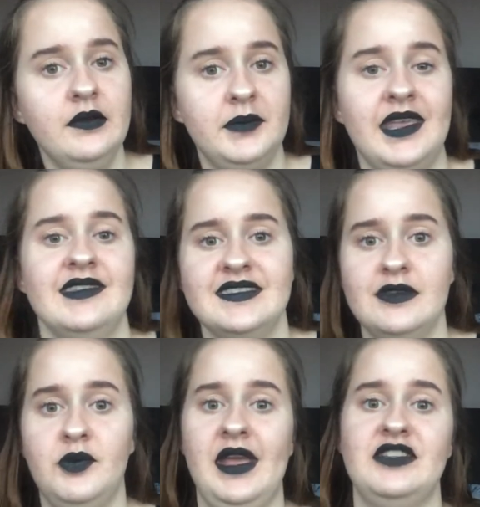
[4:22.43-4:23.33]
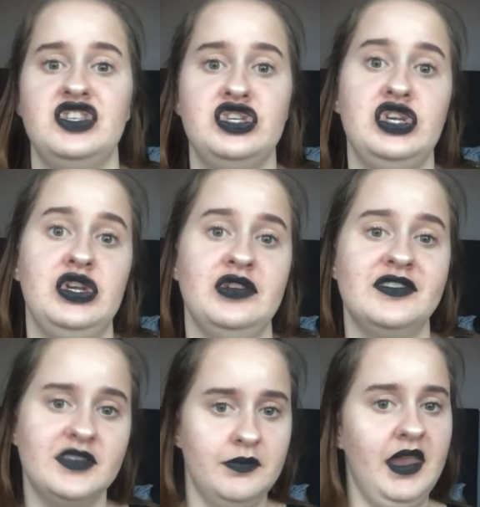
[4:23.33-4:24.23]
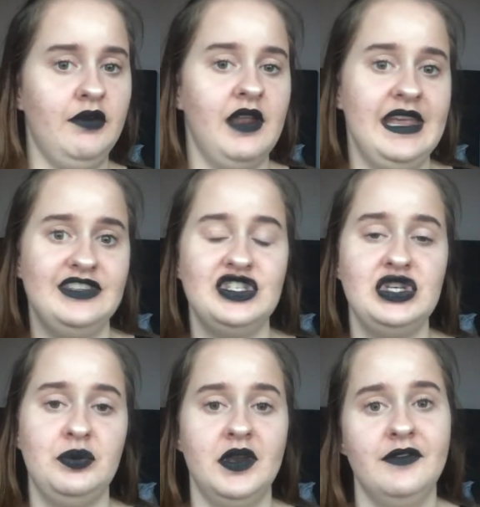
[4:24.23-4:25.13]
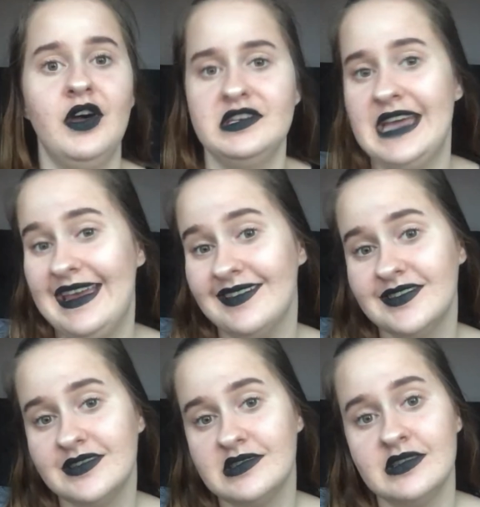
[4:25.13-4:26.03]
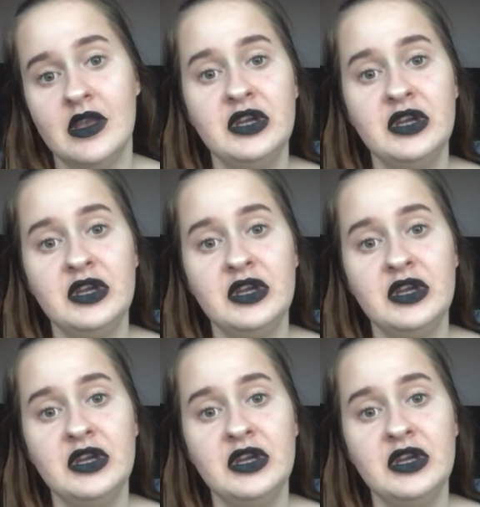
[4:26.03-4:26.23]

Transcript: because we had to choose something related to one of our texts.